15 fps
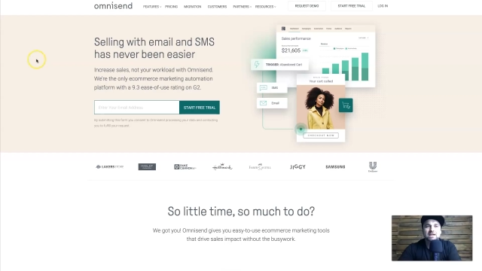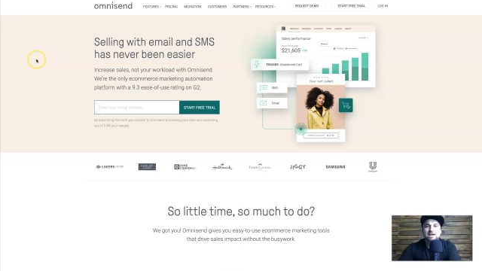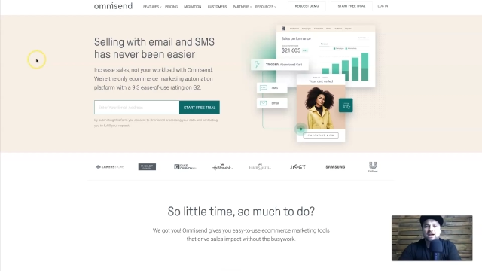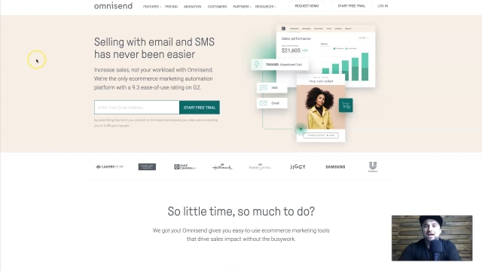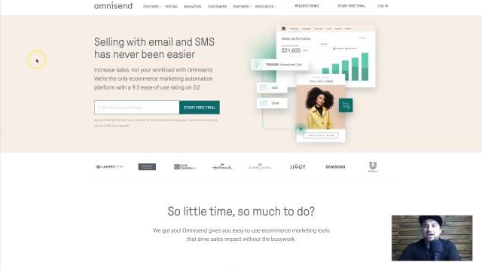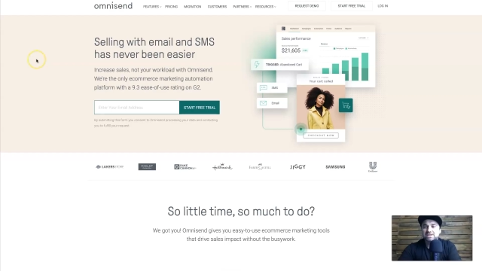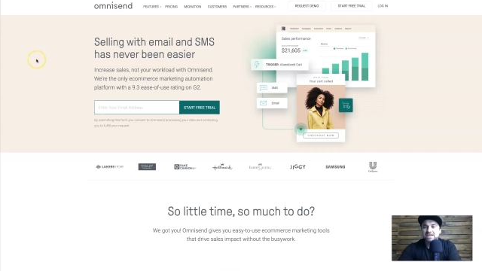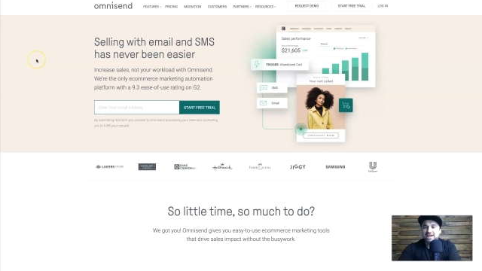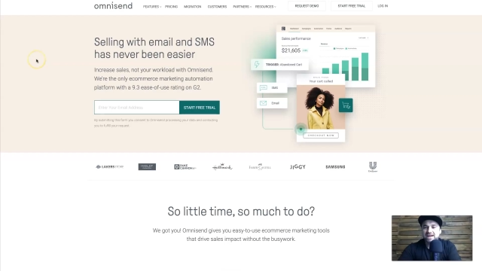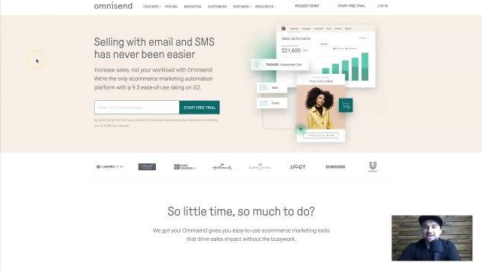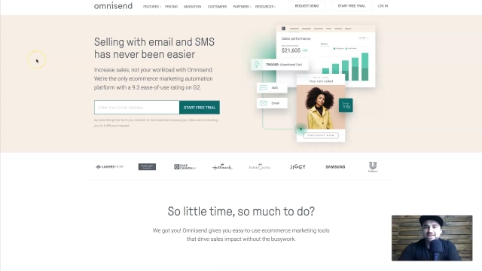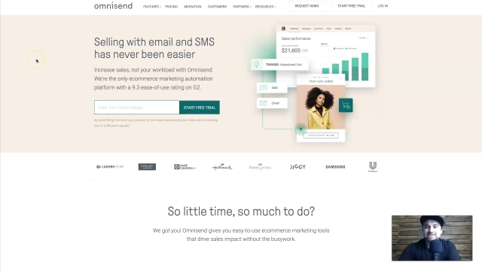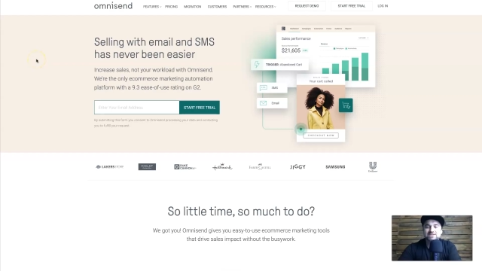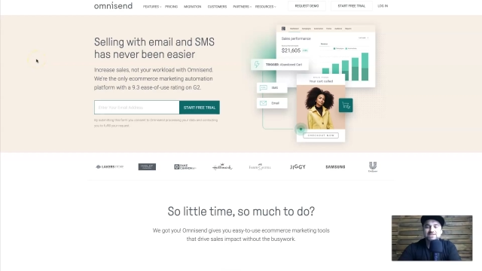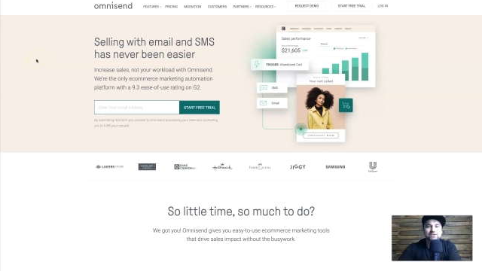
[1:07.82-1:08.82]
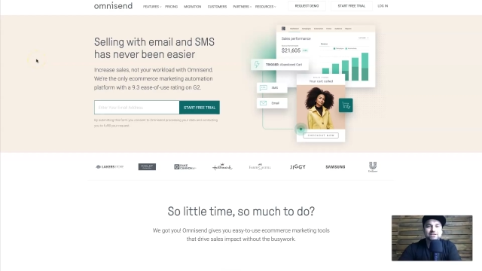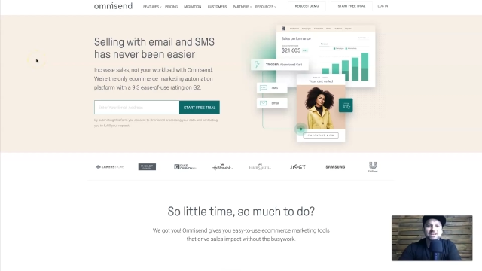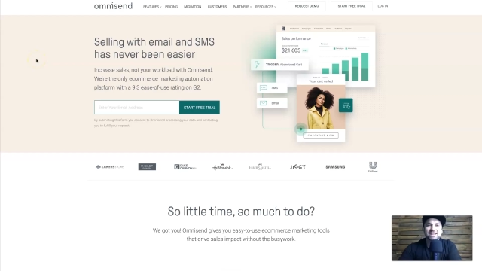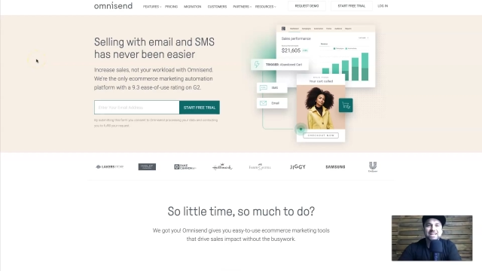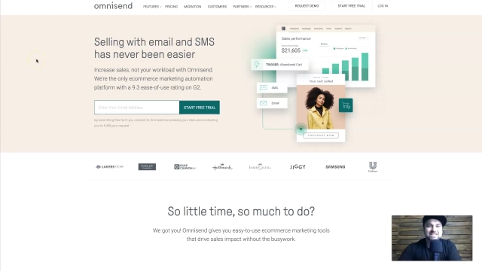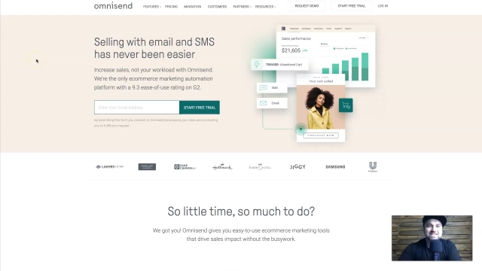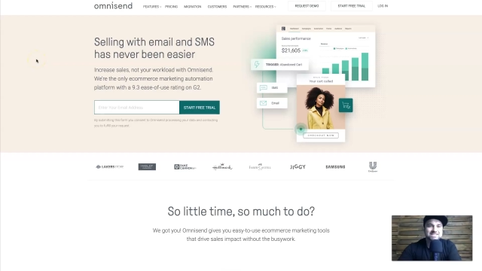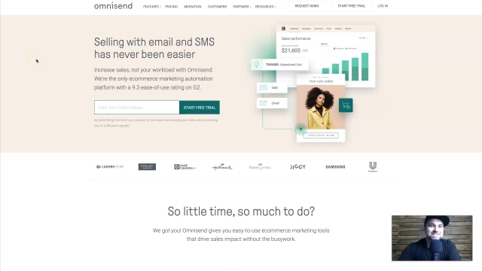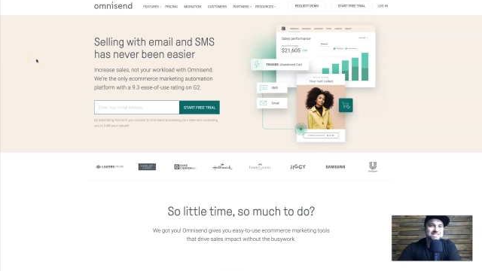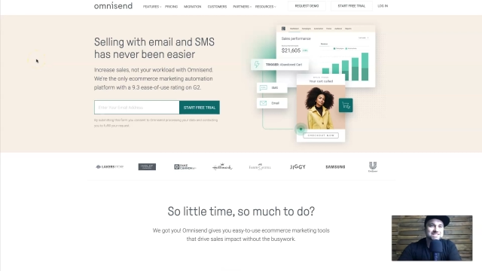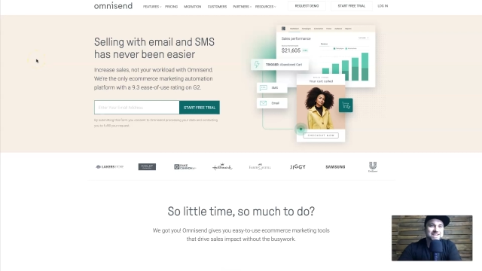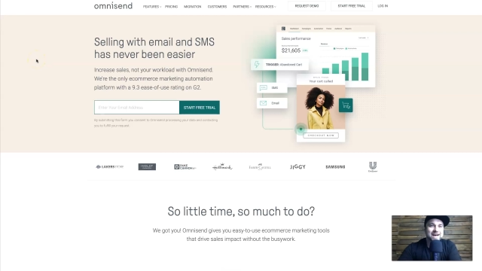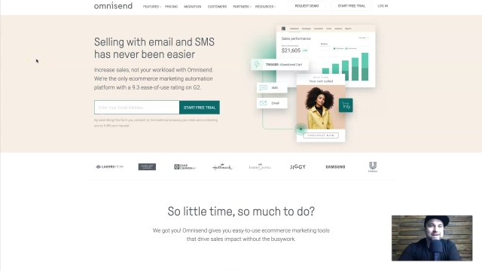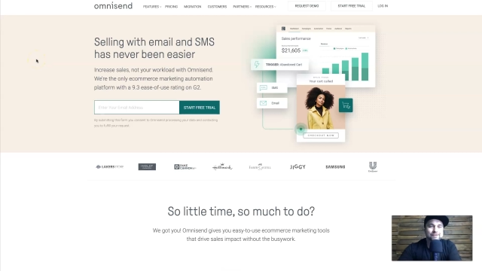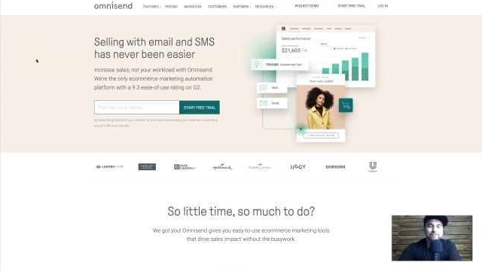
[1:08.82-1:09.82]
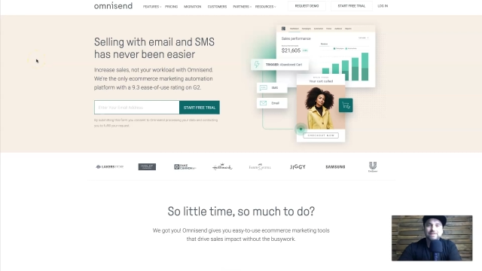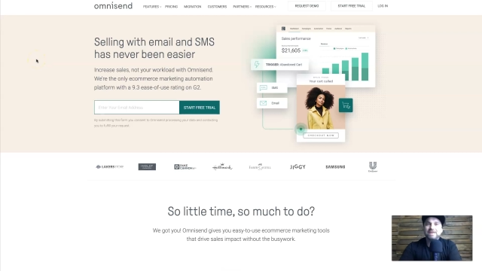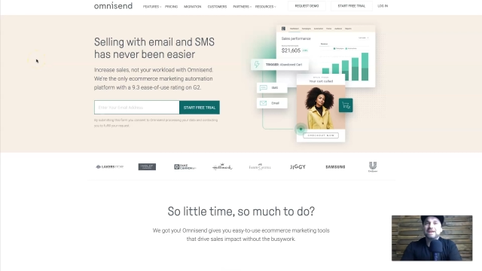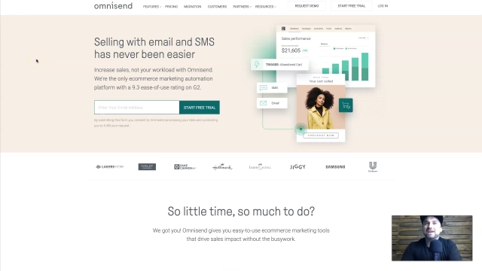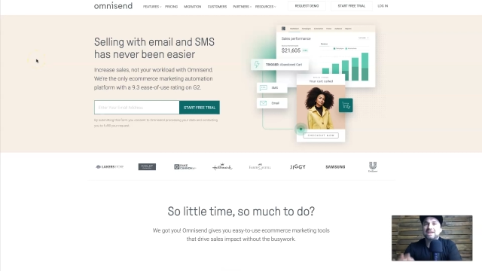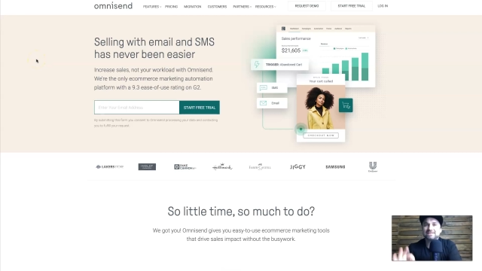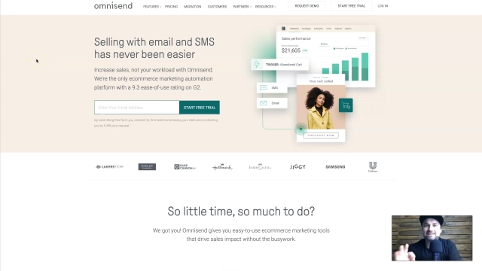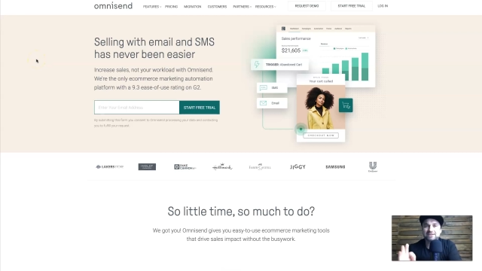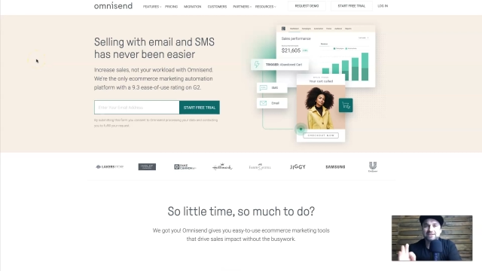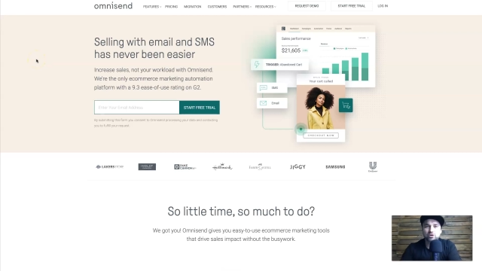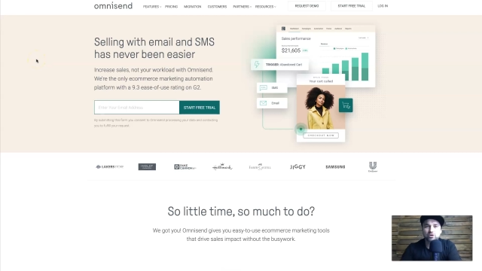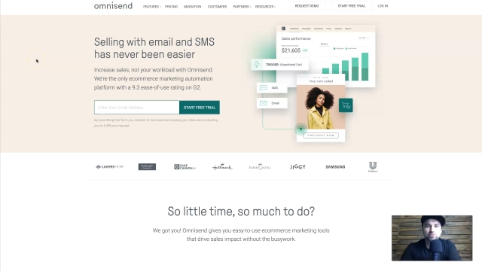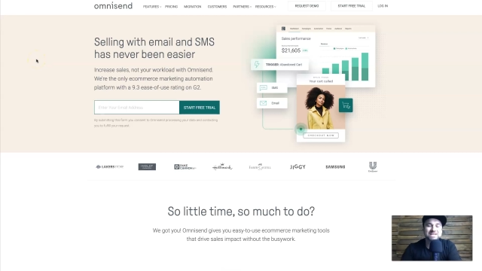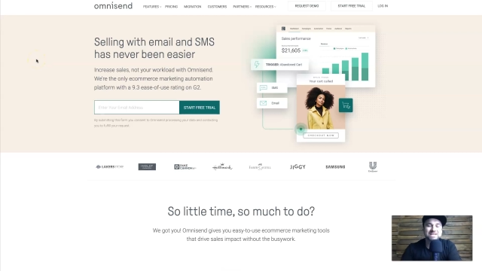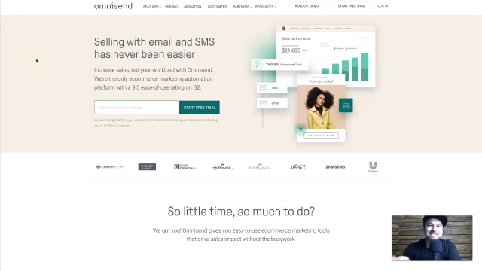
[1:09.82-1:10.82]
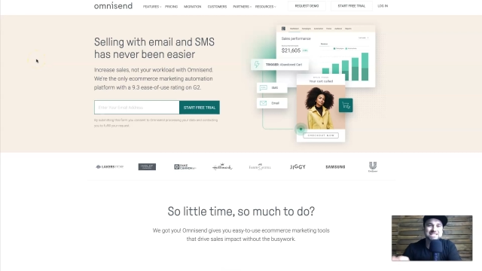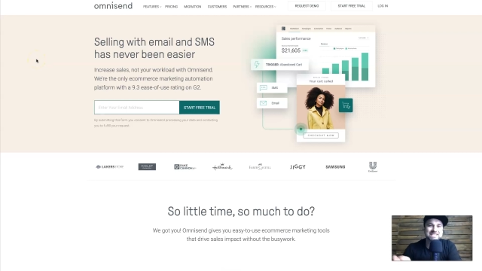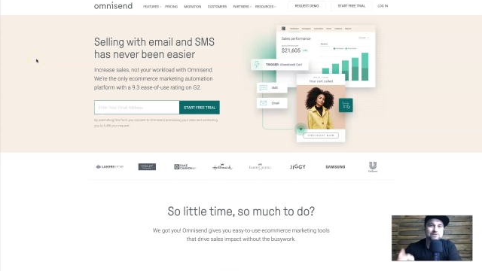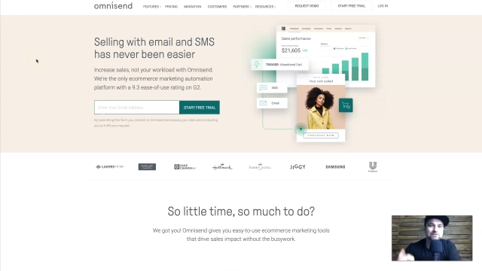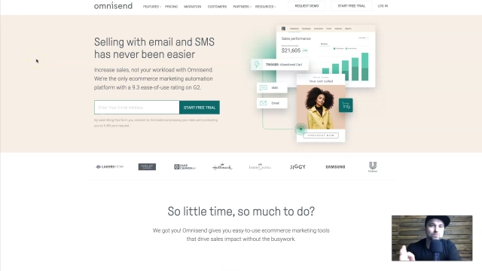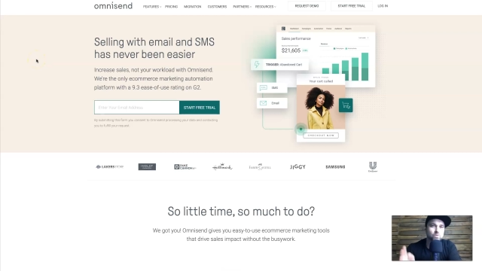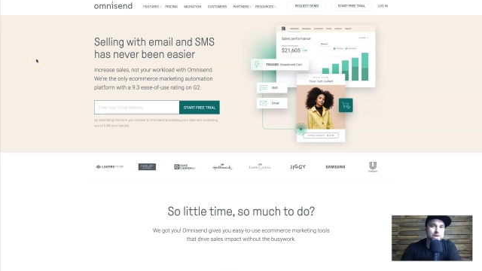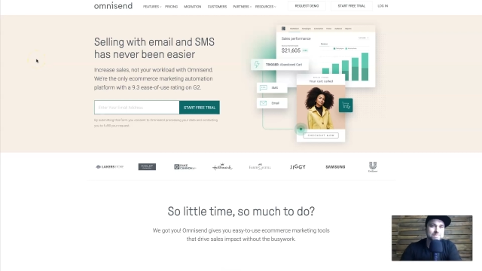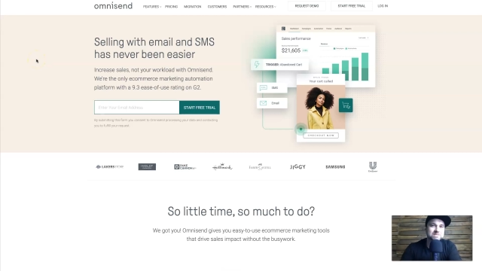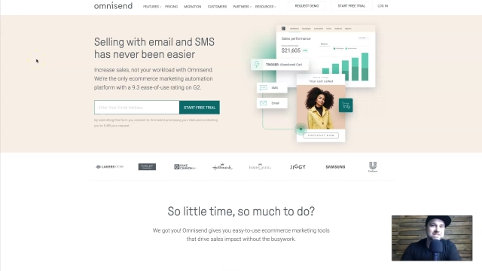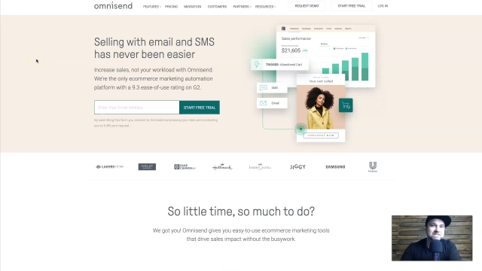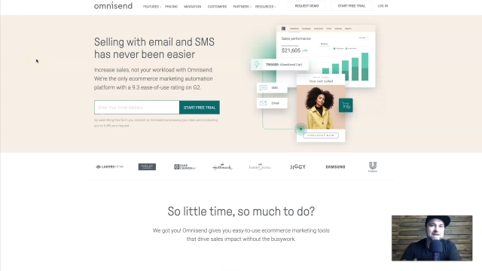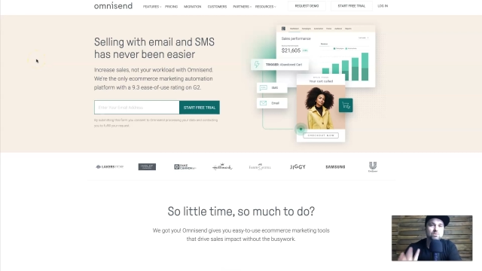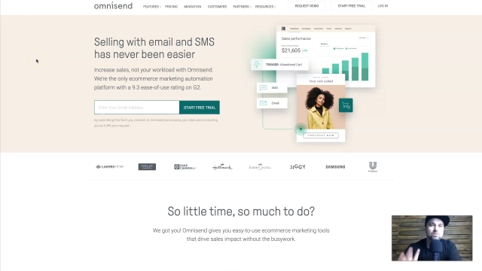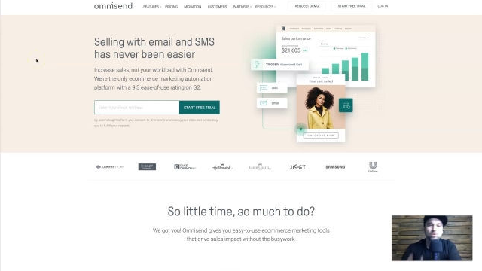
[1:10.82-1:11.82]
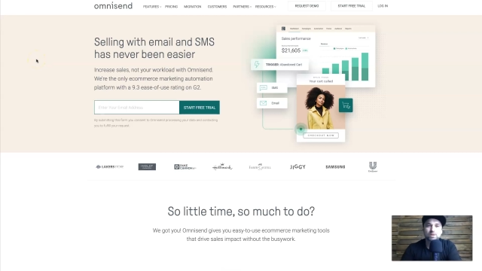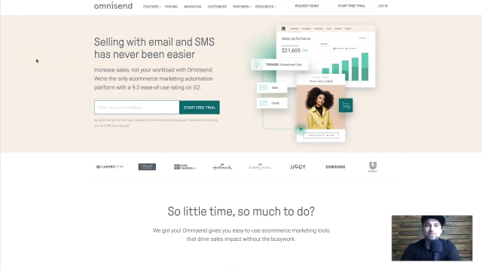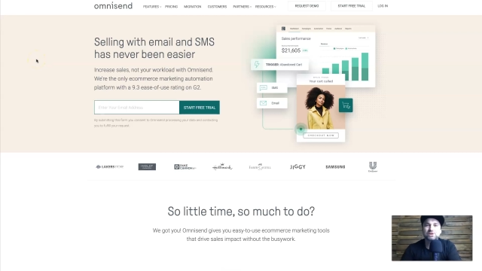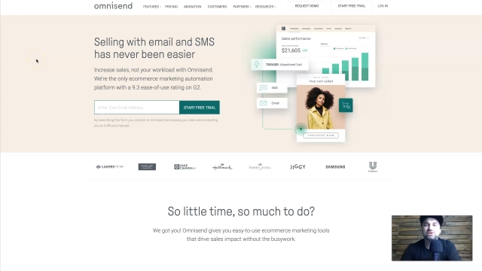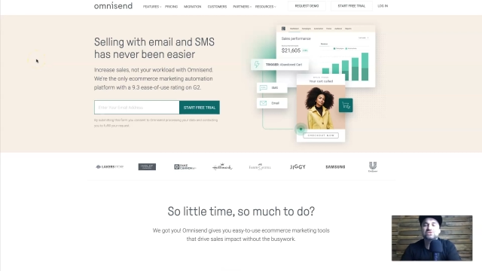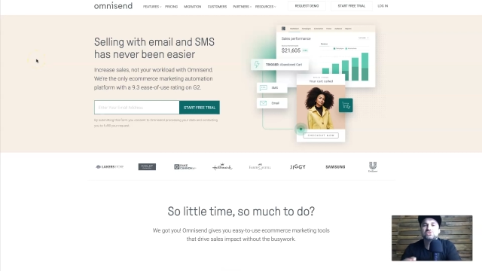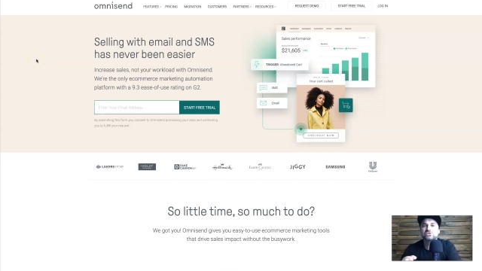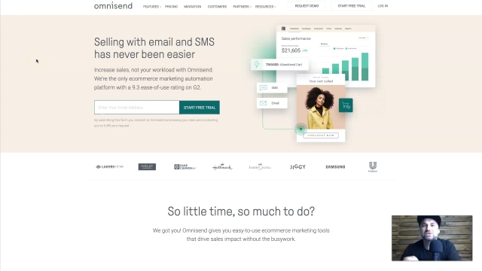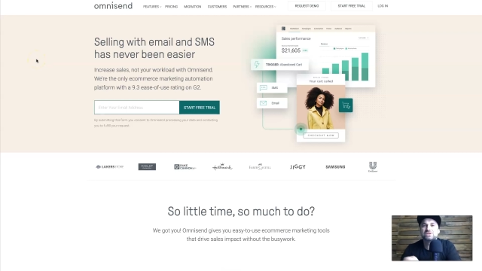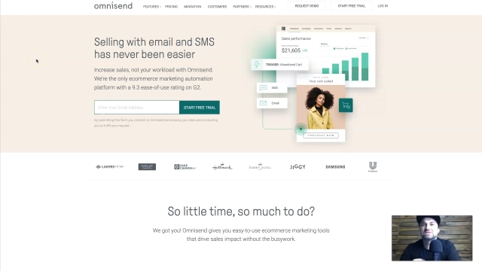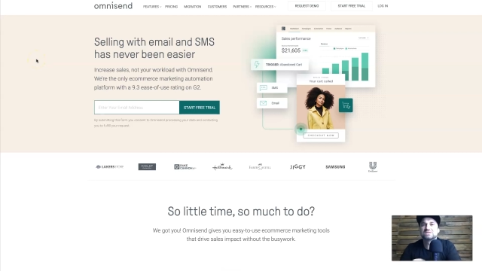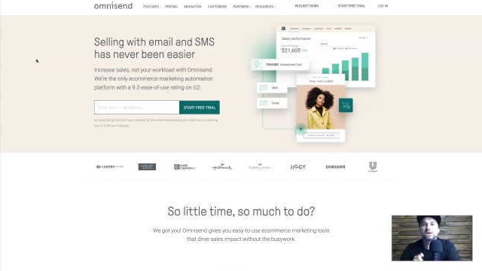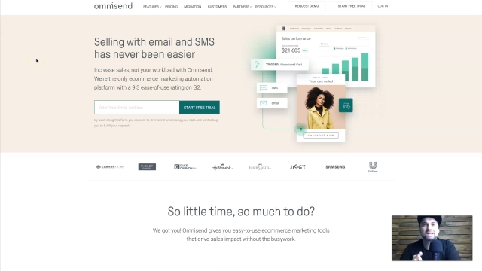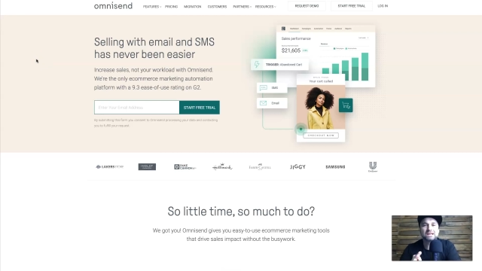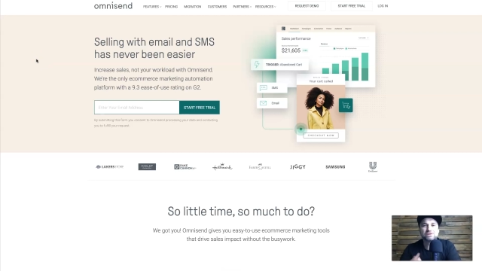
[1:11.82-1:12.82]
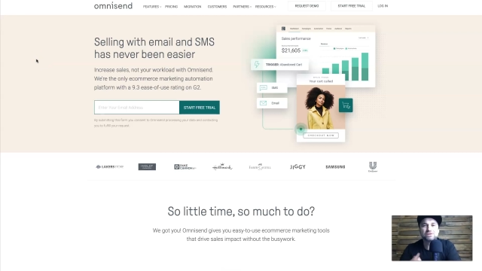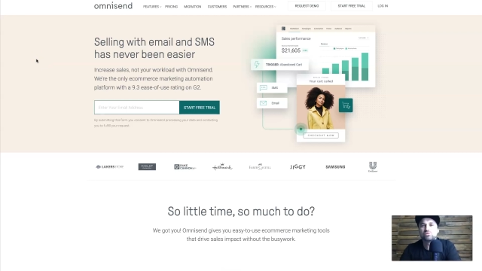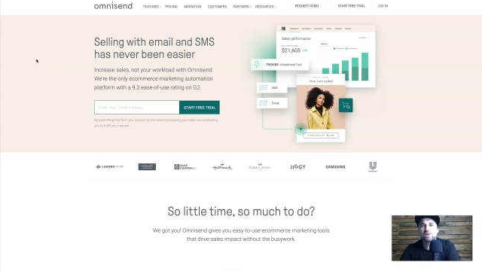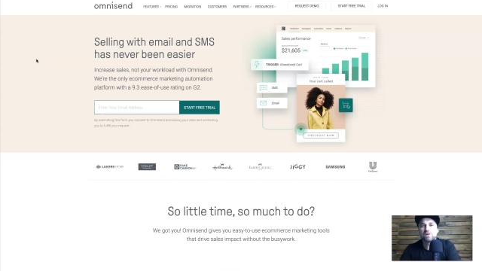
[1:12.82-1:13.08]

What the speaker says: Nobody's mouth can be seen.